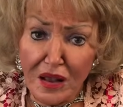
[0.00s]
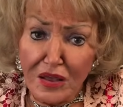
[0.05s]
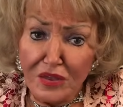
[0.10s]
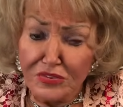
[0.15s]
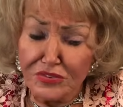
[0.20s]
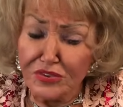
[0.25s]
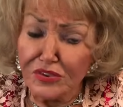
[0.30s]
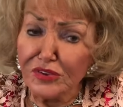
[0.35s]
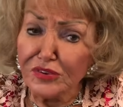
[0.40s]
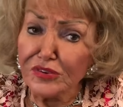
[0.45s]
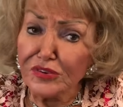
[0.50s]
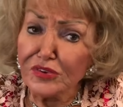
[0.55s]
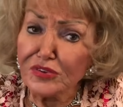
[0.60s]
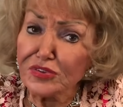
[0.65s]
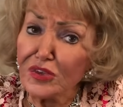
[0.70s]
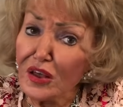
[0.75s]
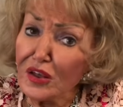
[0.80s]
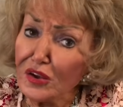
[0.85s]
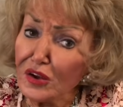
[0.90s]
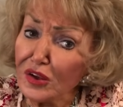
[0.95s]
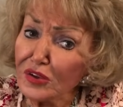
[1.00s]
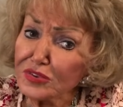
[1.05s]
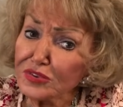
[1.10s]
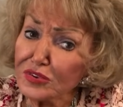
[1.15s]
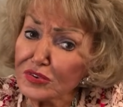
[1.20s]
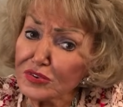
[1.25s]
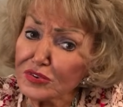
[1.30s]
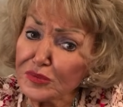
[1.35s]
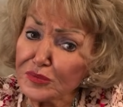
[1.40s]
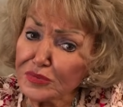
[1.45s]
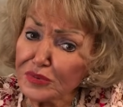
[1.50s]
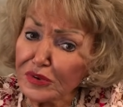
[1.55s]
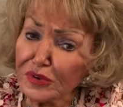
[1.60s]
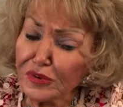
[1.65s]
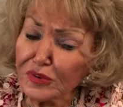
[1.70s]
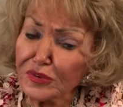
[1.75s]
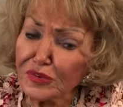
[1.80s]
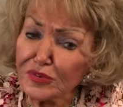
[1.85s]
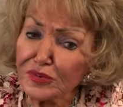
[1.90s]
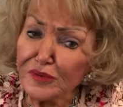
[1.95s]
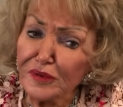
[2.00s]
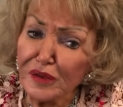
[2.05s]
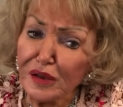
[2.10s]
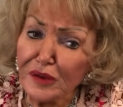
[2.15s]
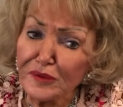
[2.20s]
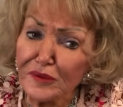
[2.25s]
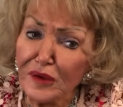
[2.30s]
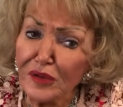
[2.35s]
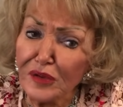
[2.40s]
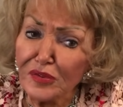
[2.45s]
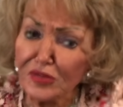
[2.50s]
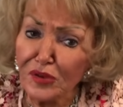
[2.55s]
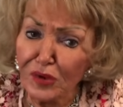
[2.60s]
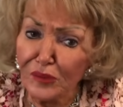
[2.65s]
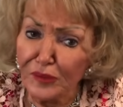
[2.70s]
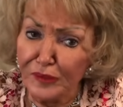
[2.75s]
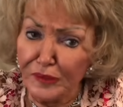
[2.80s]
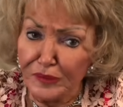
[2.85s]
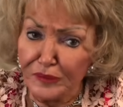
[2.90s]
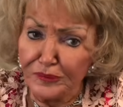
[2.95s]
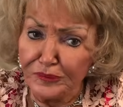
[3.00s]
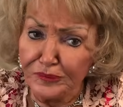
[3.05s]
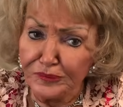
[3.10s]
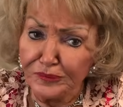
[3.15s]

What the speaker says: Secrets, and also some secrets may come out in the open,